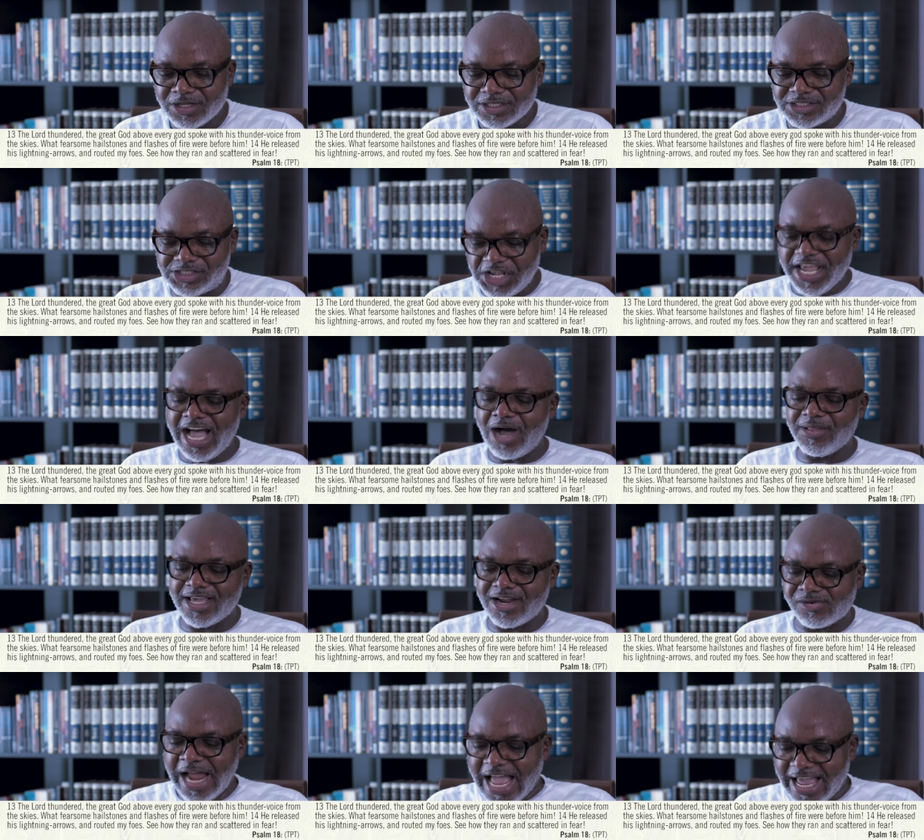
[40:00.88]
See how they
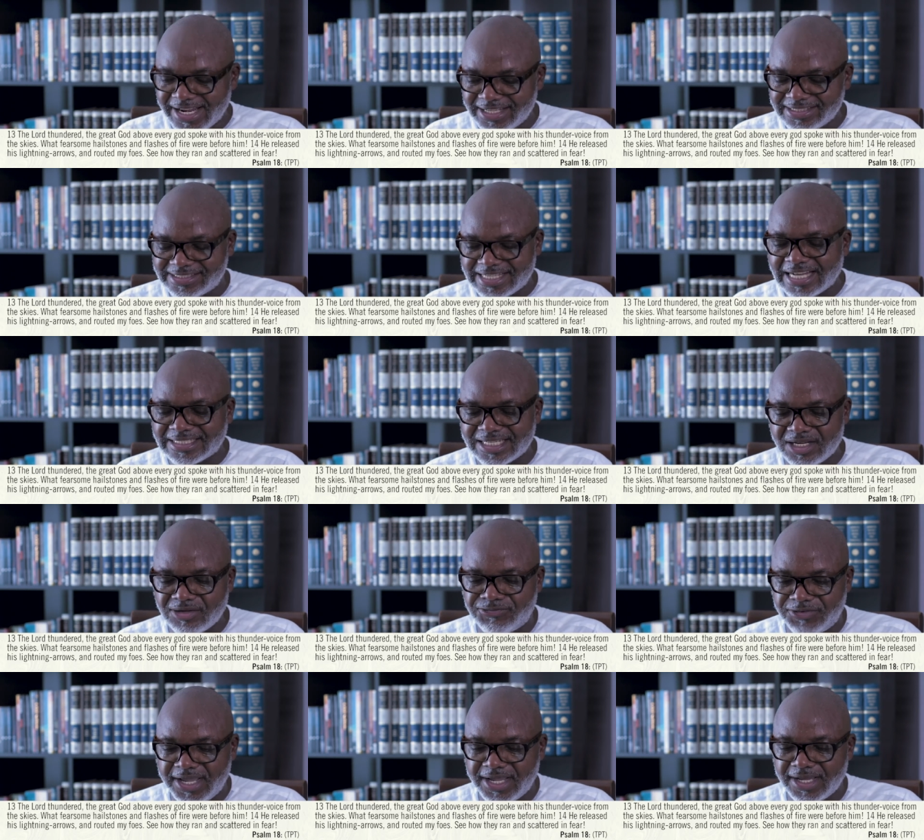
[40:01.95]
ran and scattered in
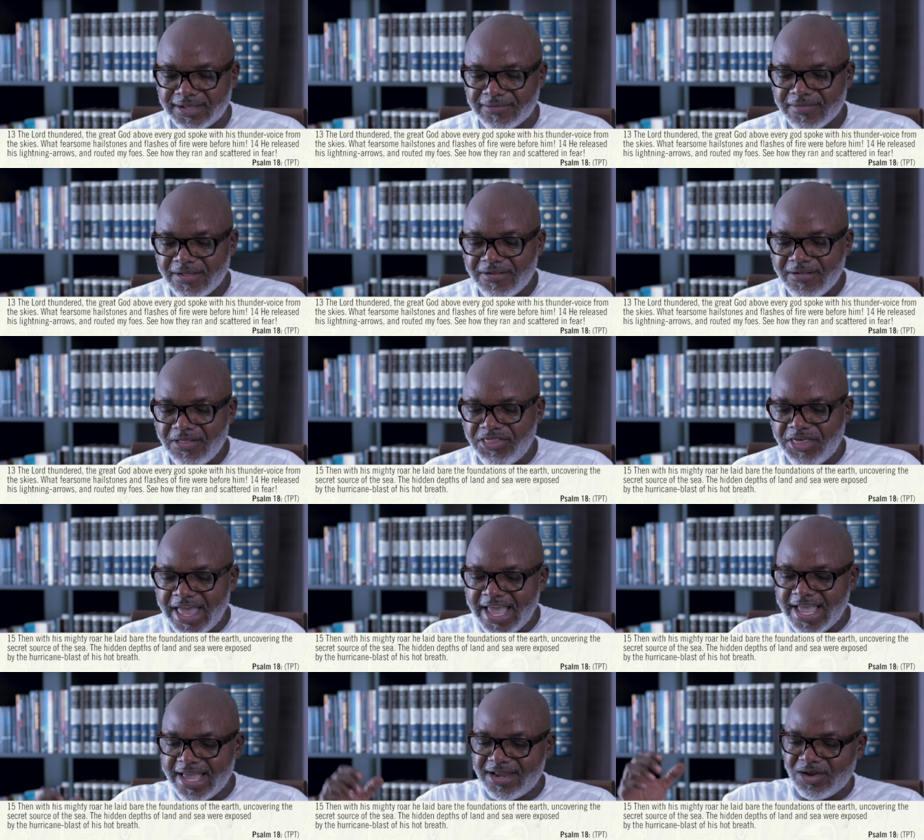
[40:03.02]
fear.
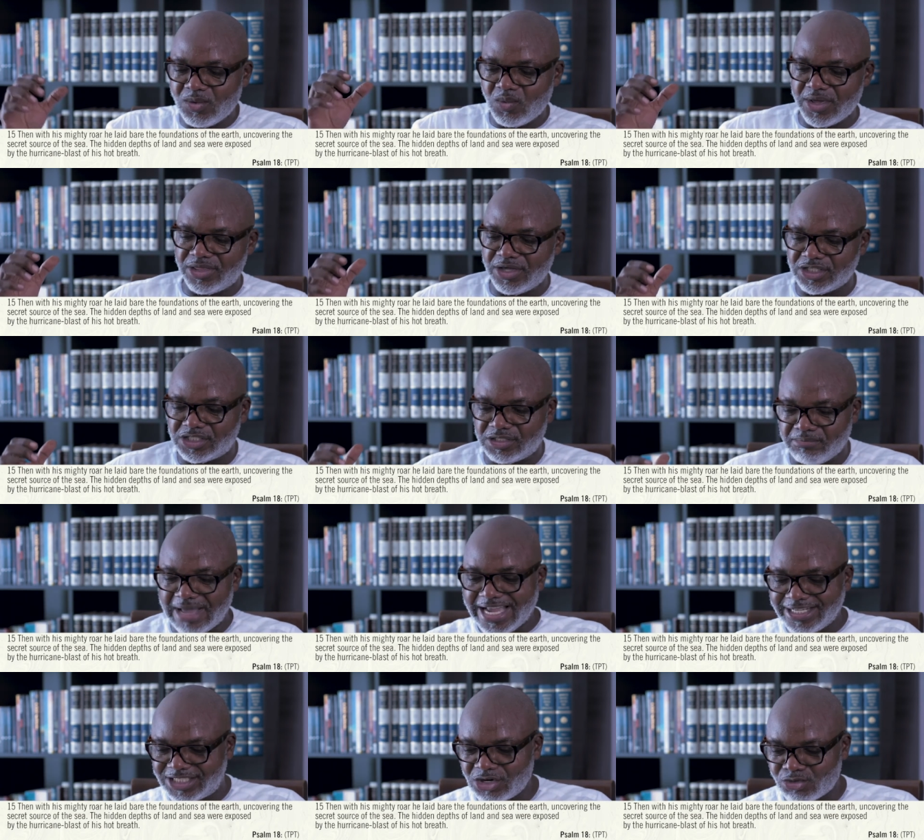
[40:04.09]
Then, with his
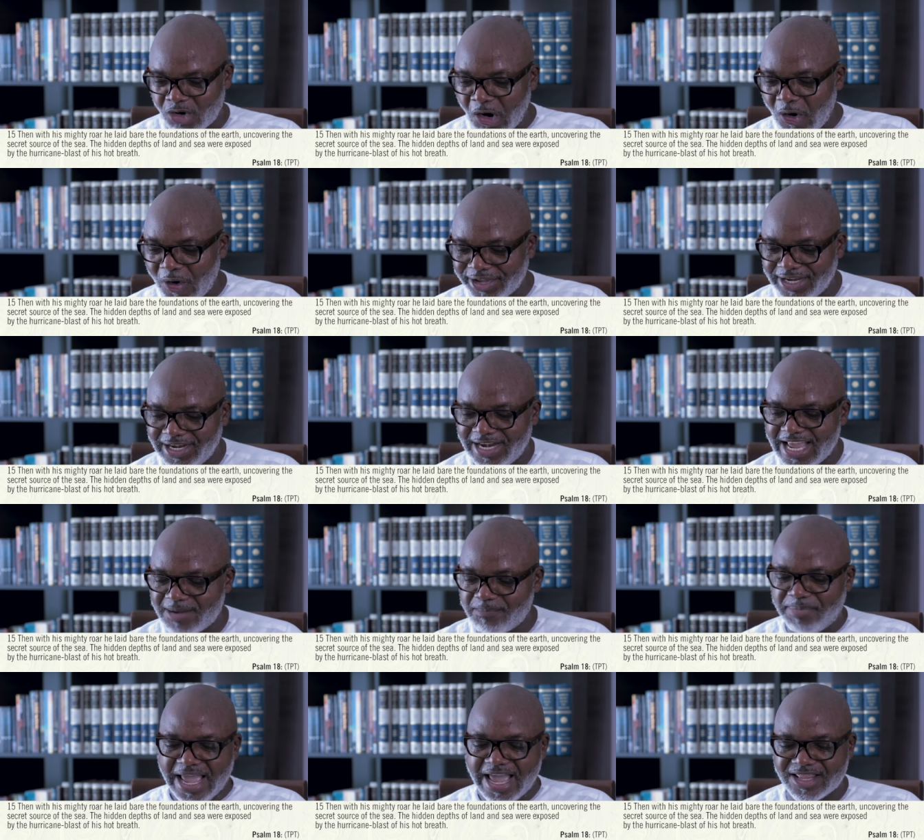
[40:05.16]
mighty roar, he
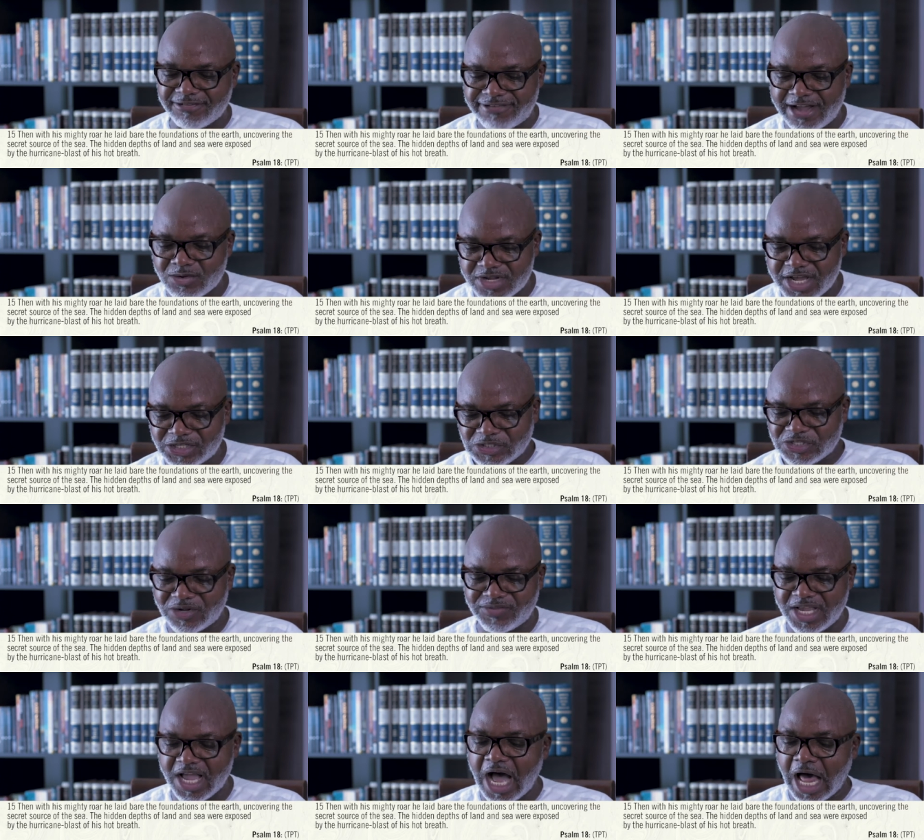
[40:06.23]
laid bare the foundations of
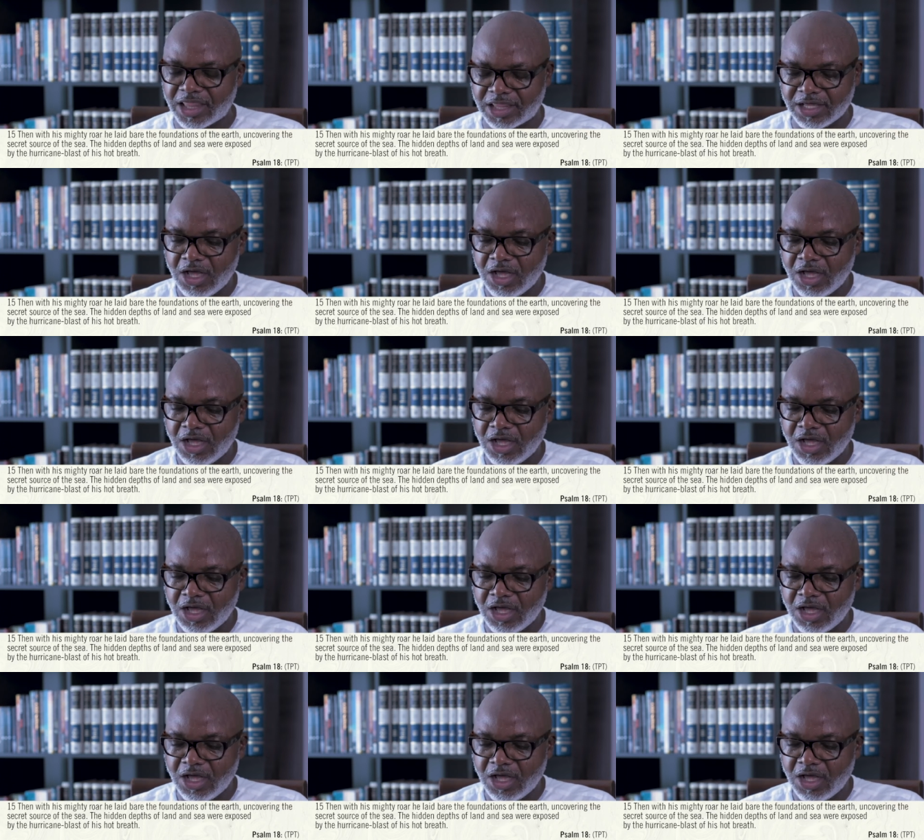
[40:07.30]
the earth,